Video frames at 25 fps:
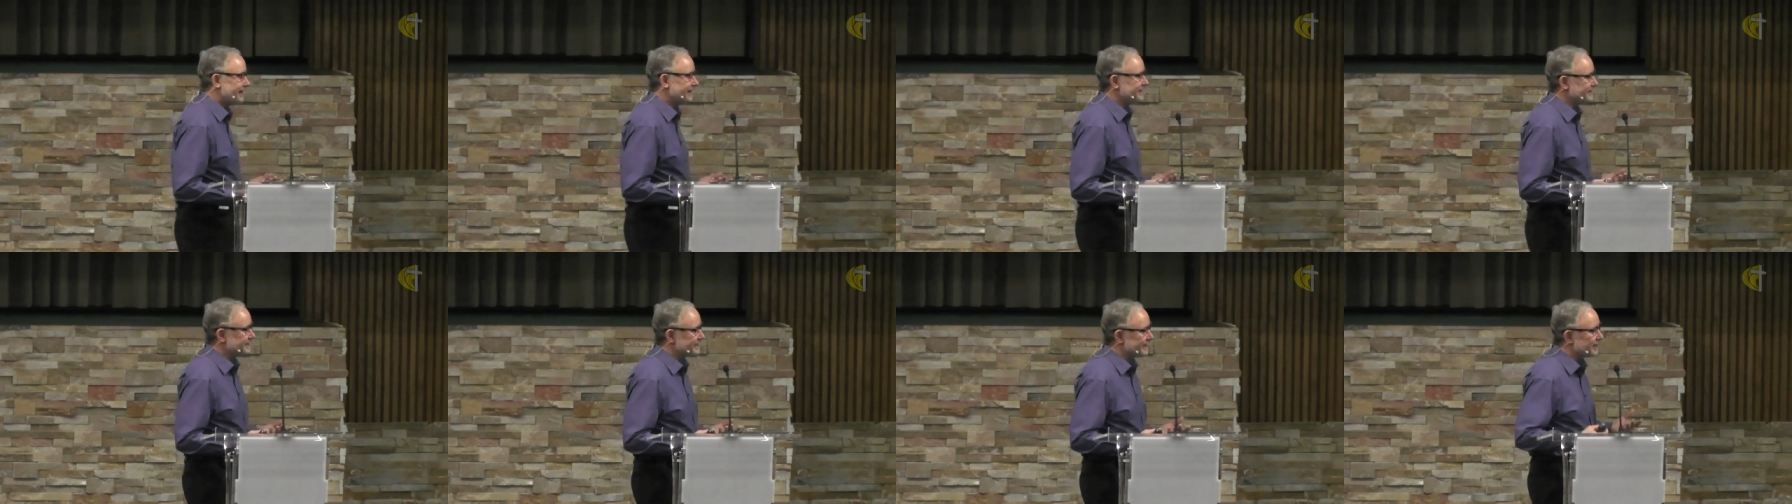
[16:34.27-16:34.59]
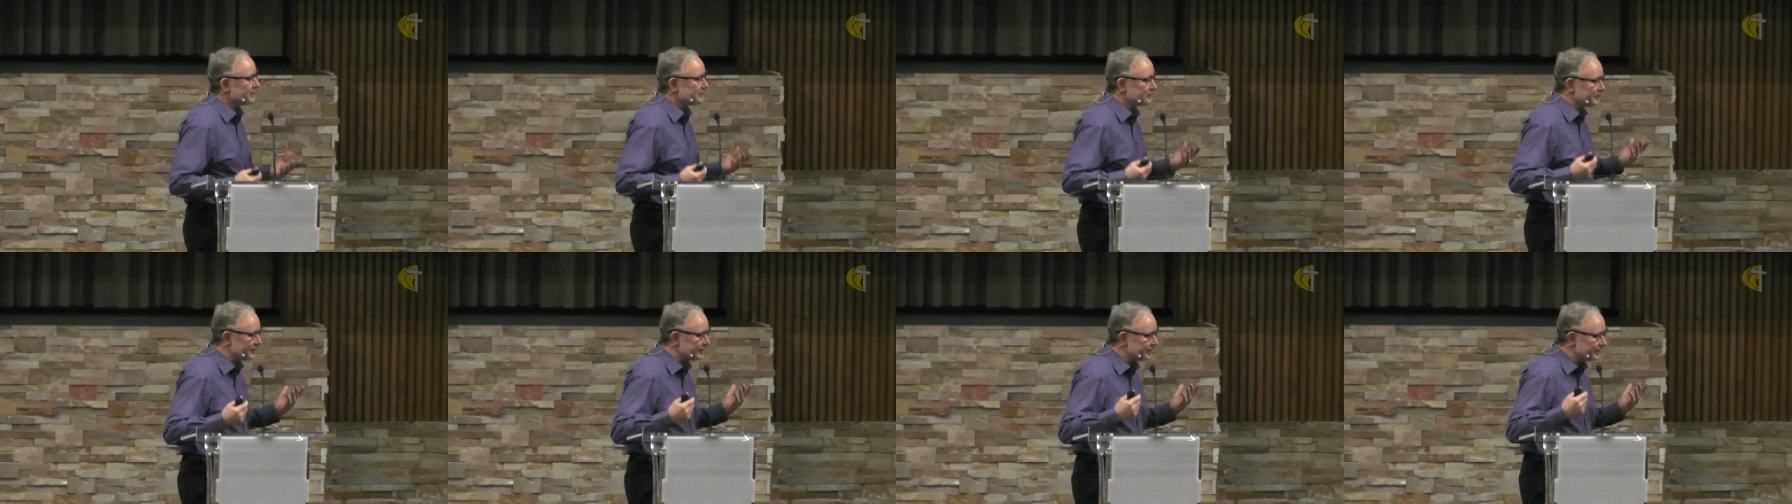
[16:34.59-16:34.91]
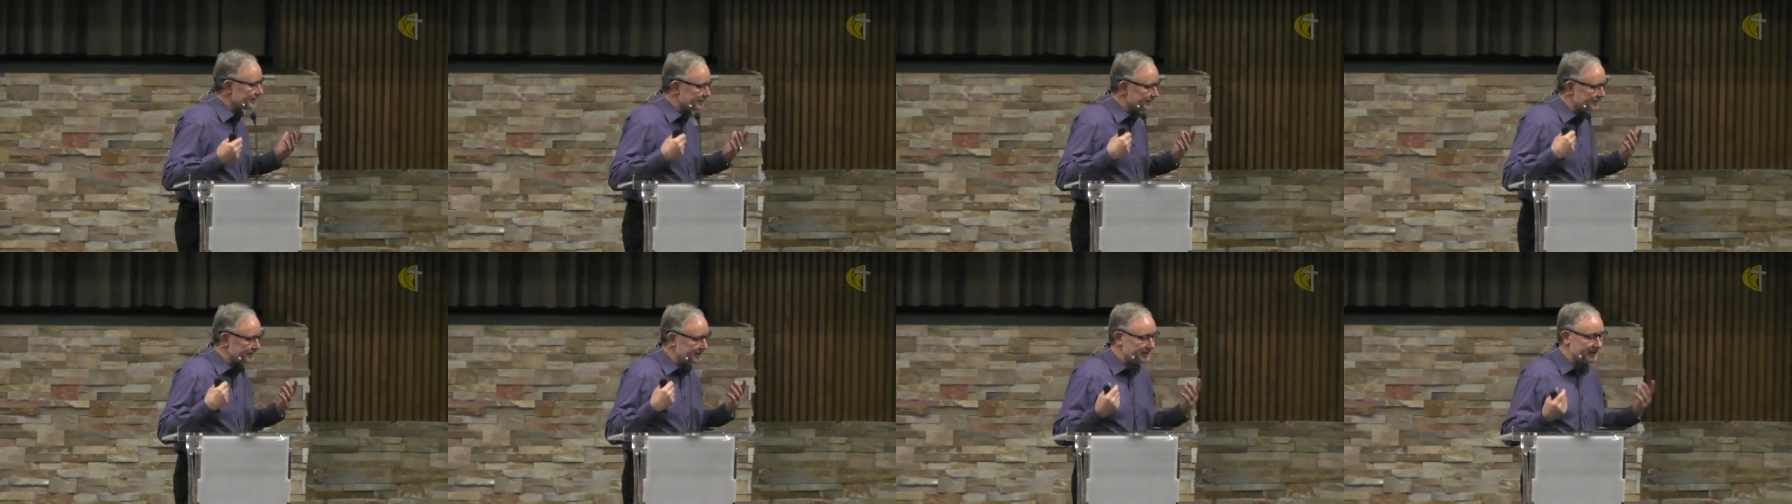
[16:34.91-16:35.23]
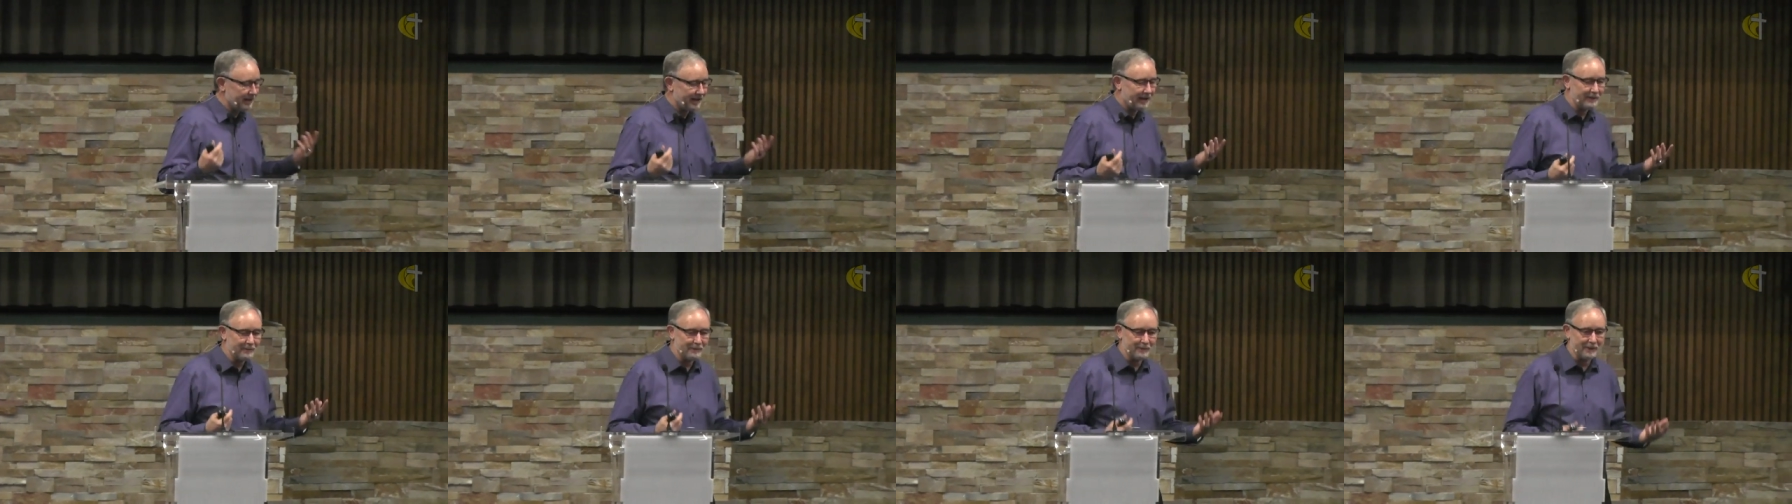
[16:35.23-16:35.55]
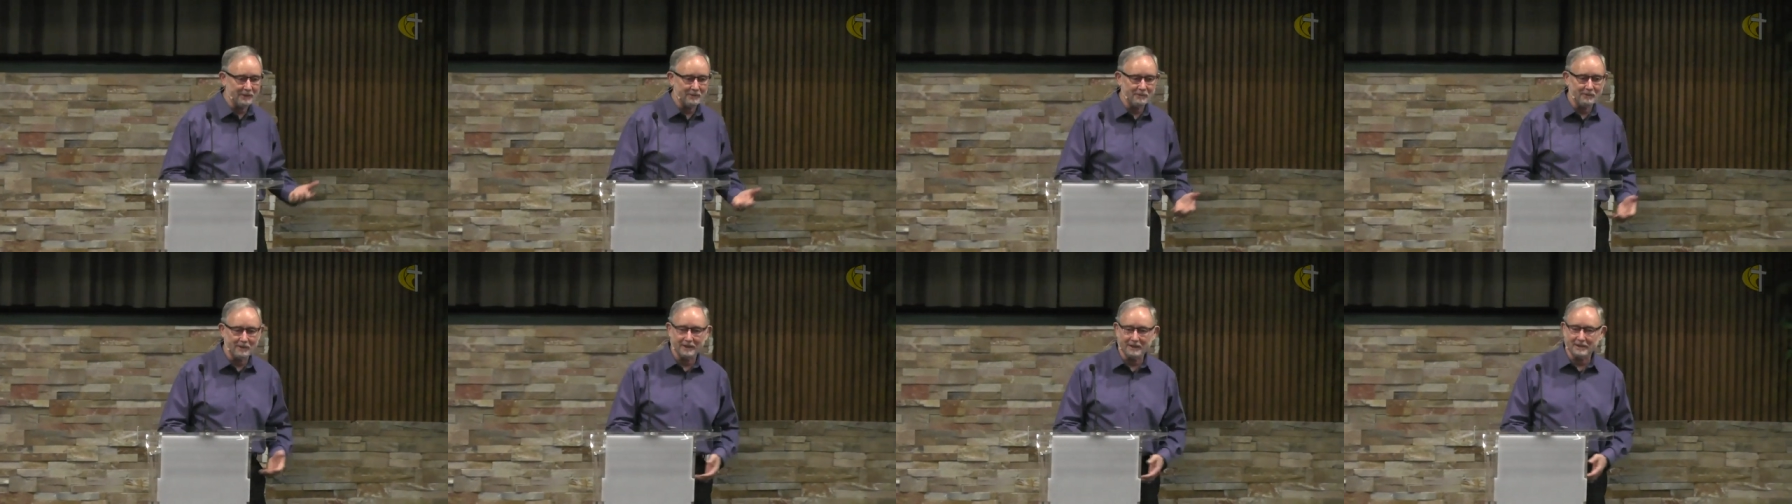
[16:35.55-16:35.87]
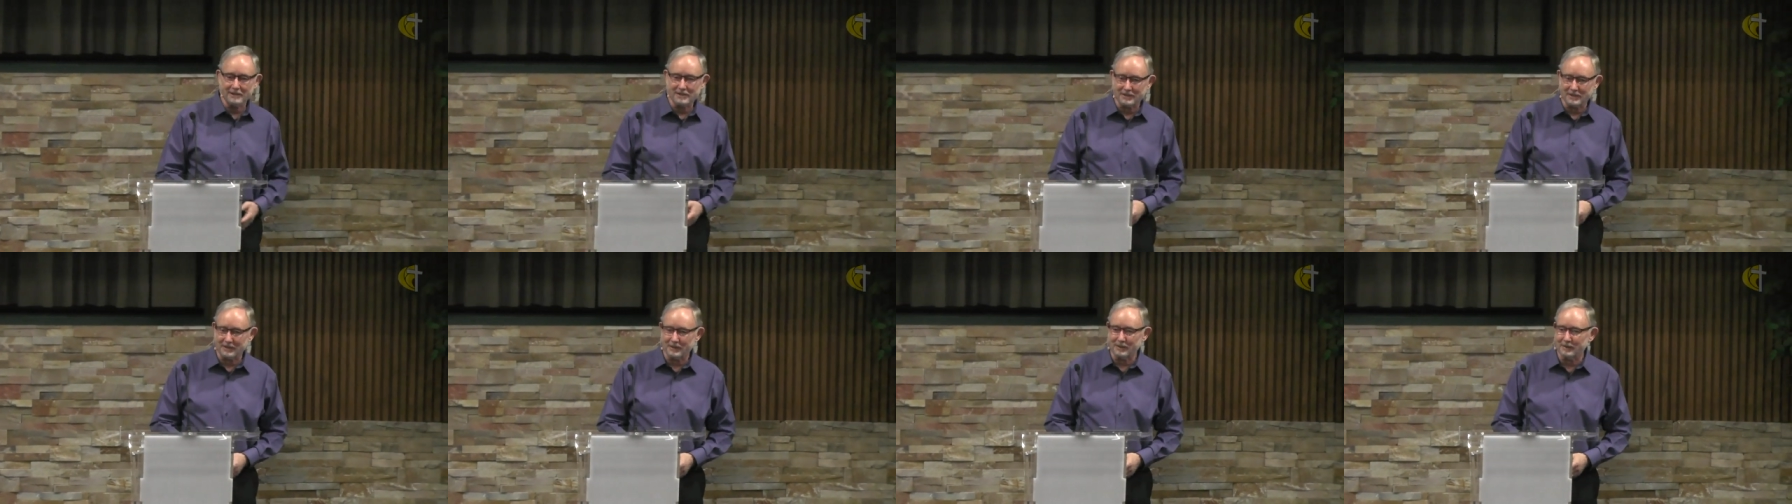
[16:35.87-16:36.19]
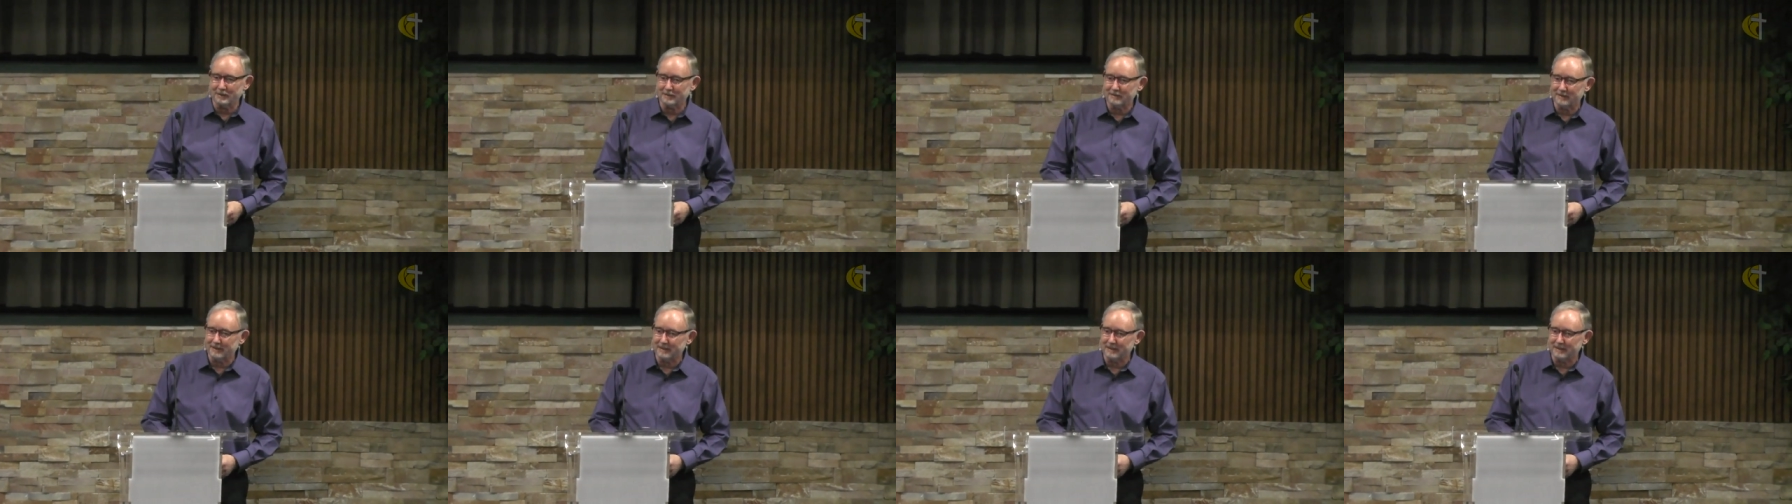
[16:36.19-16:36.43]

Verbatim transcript: Is that really the God we want to serve?